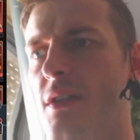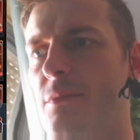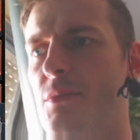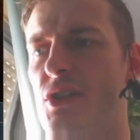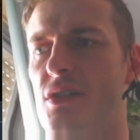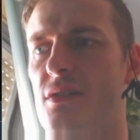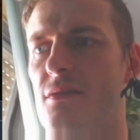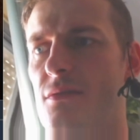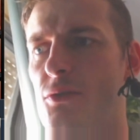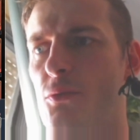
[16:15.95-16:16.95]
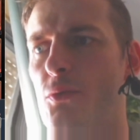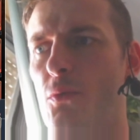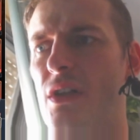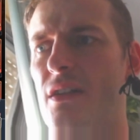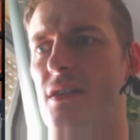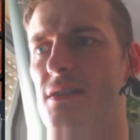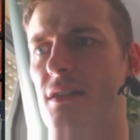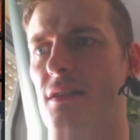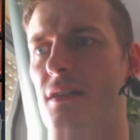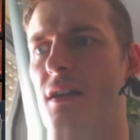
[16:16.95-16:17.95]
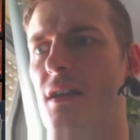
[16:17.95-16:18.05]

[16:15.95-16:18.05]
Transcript: let me just, so you would understand.